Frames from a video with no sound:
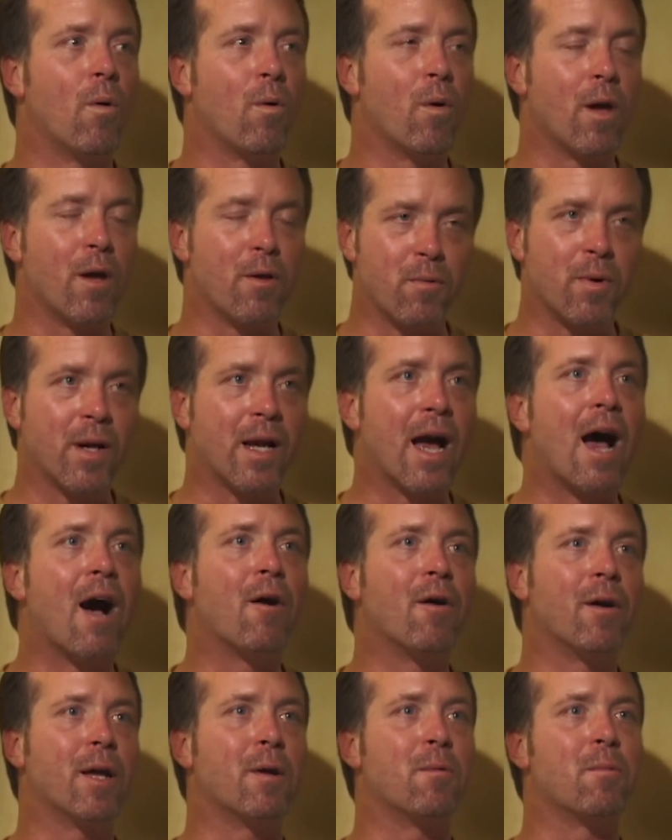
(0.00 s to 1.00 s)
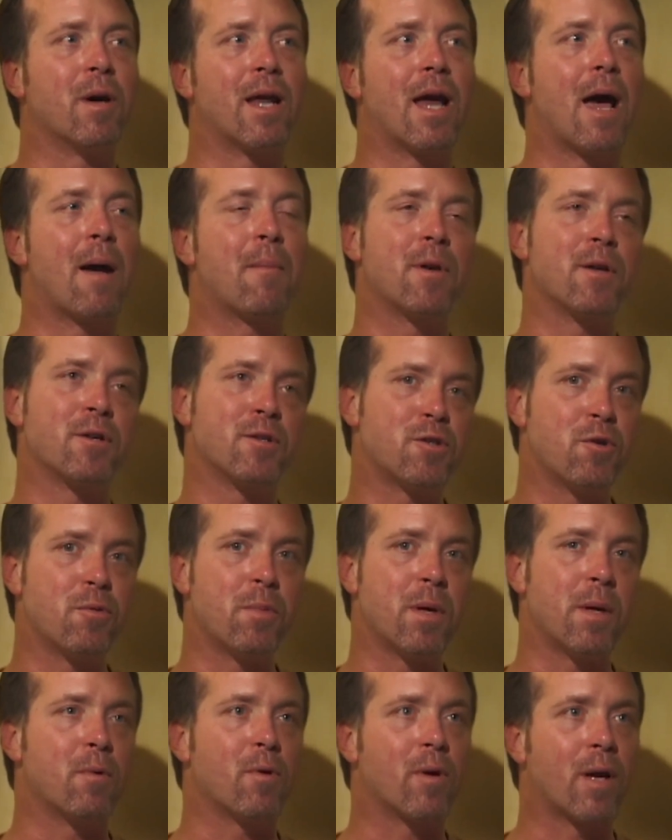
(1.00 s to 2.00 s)
In reality, what happened is two
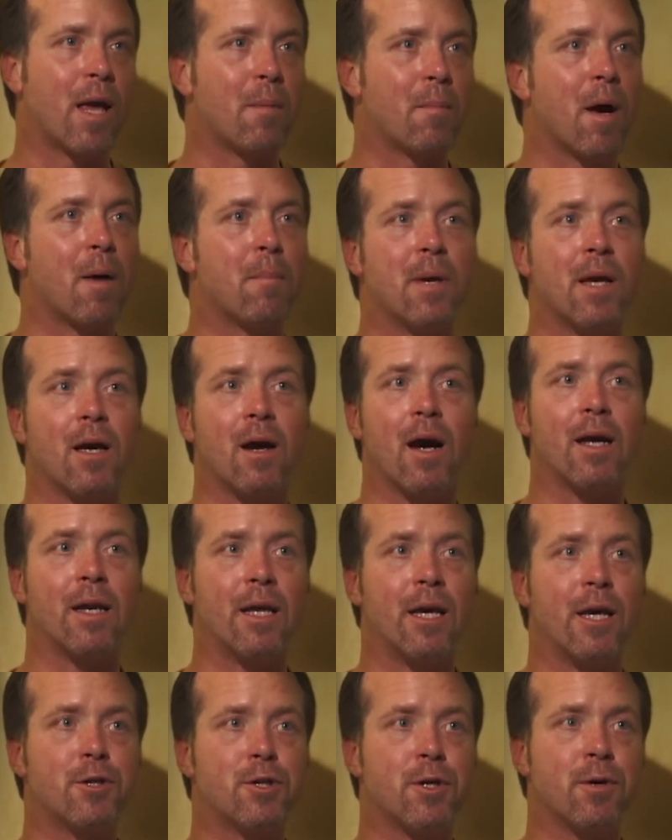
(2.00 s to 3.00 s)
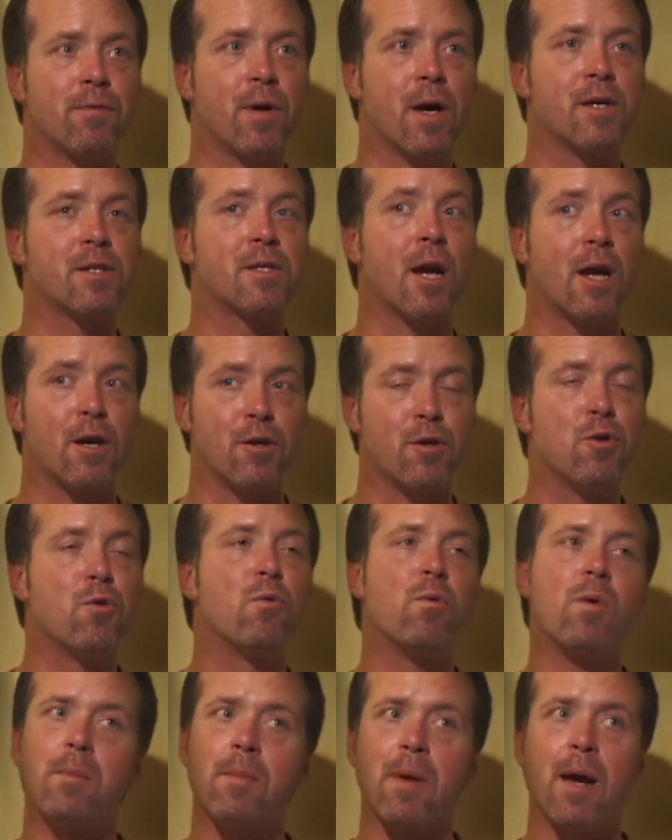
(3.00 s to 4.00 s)
people came up behind each of us, and I do
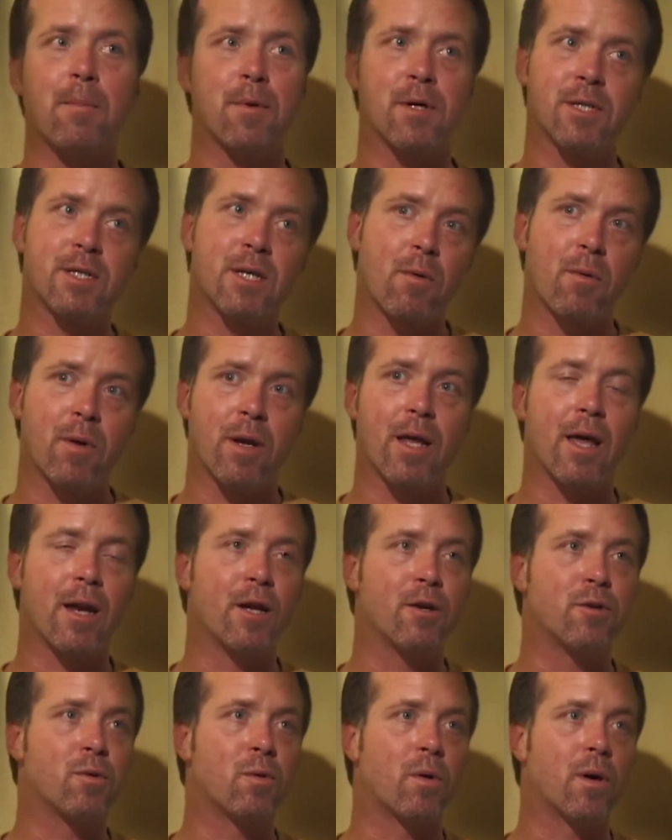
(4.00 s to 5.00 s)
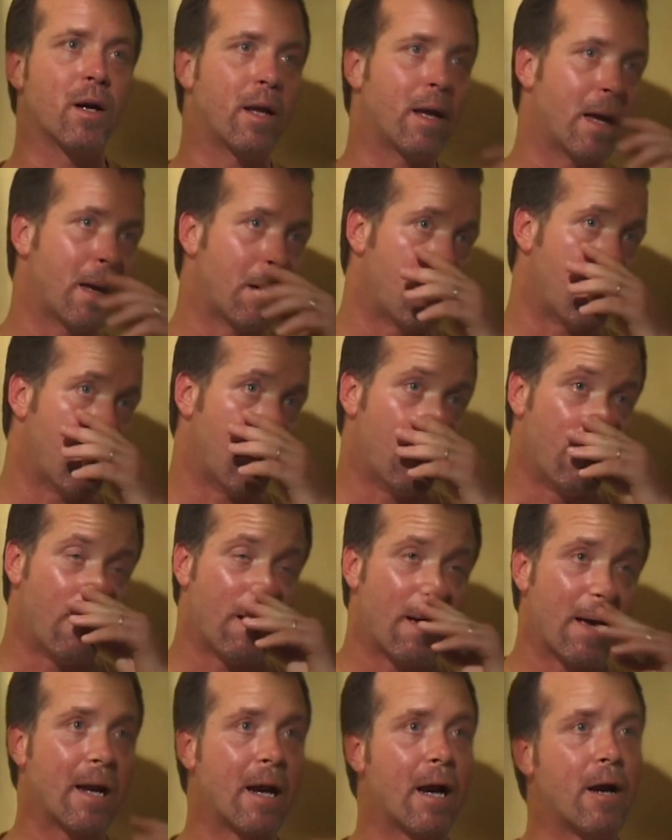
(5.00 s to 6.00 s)
remember someone heading toward him,
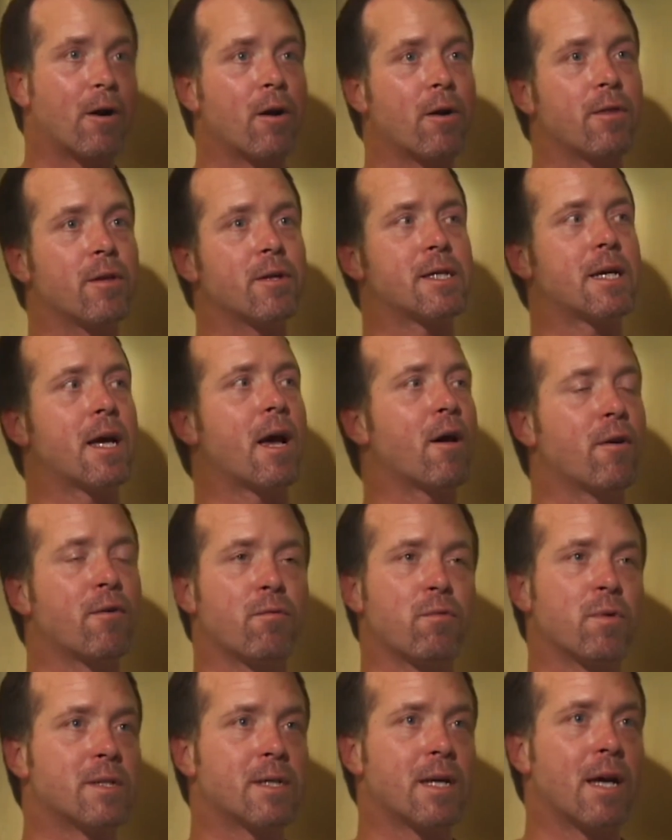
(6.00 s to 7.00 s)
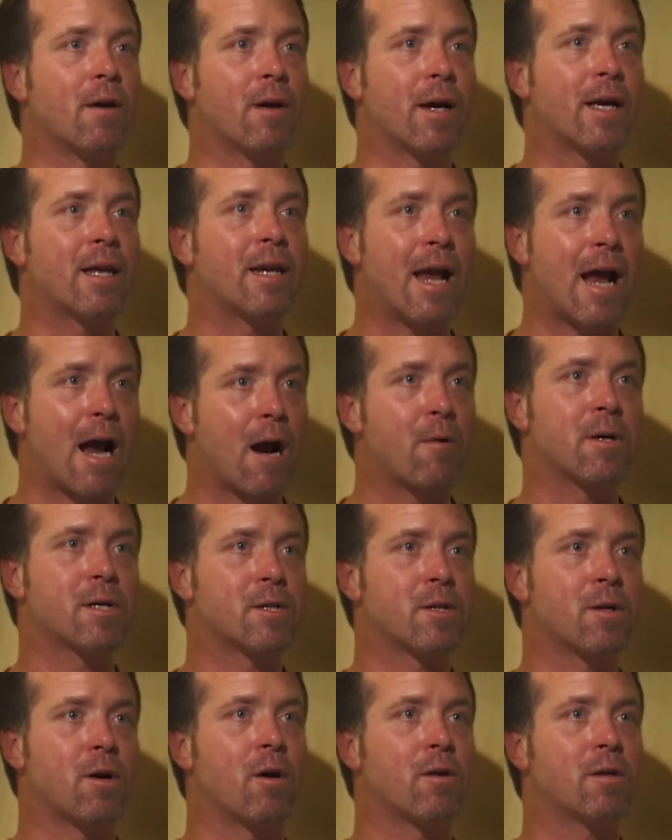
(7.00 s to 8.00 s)
and I heard the sound of what sounded like an
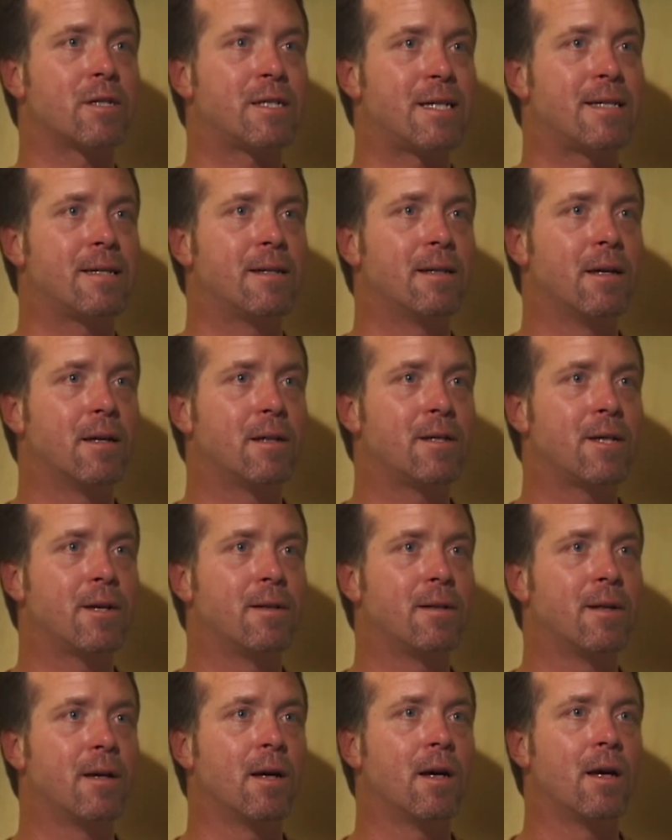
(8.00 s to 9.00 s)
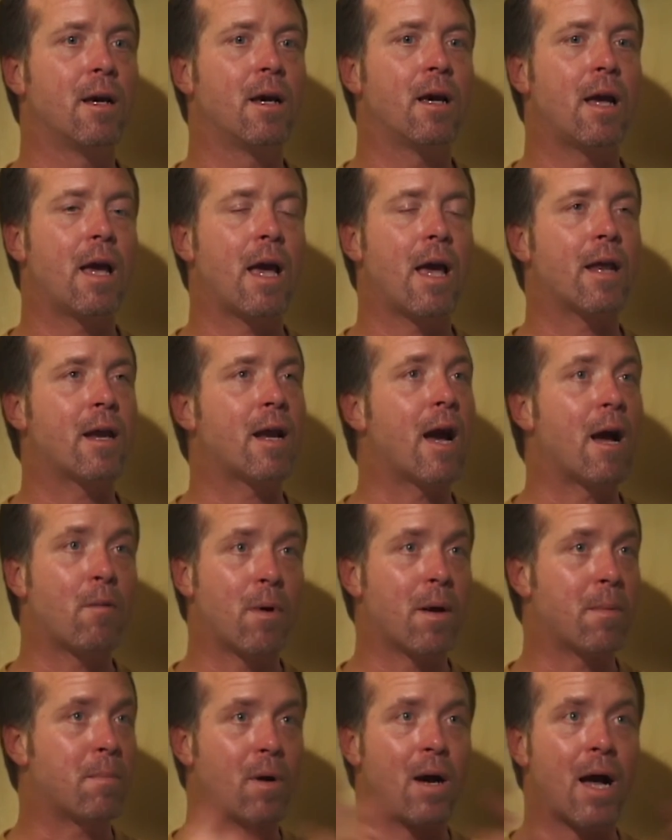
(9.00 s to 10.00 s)
aerosol, and I
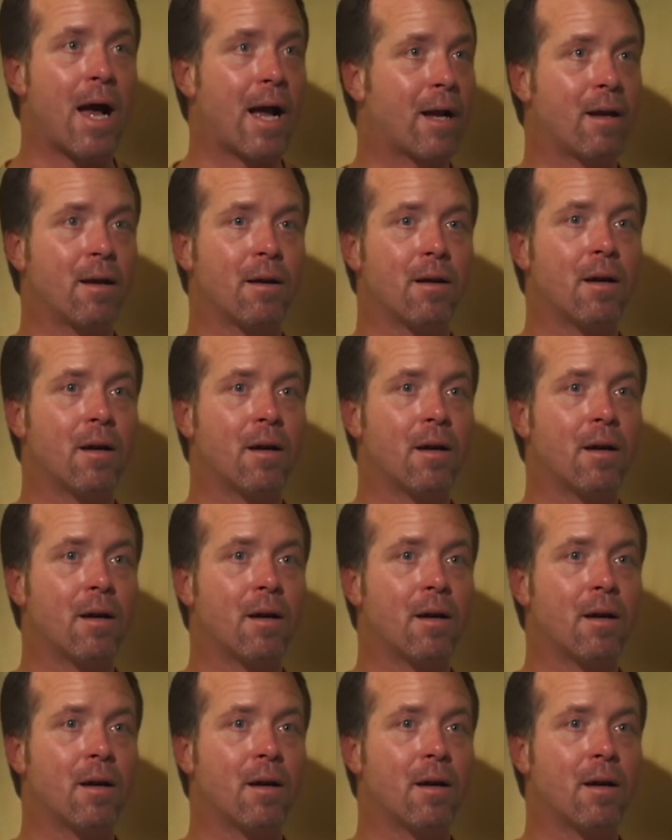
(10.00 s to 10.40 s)
went black.